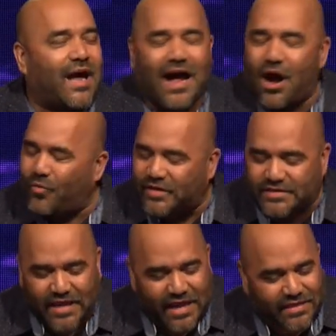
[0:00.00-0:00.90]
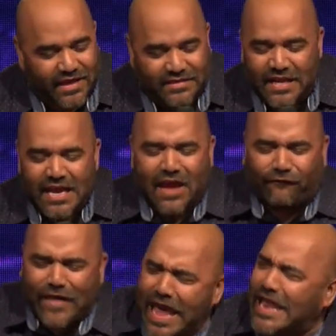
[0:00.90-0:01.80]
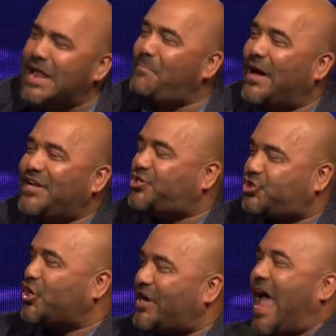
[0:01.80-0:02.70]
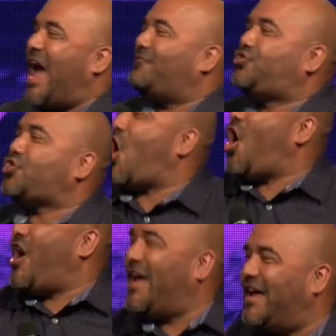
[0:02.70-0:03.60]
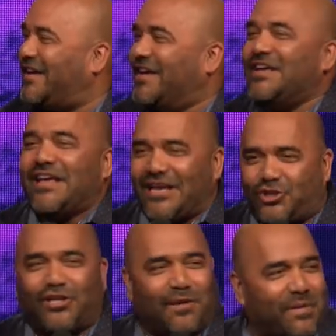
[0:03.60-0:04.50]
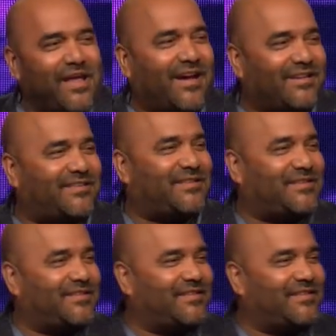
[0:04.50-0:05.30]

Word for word: I always say this if anybody should have joy, it should be us.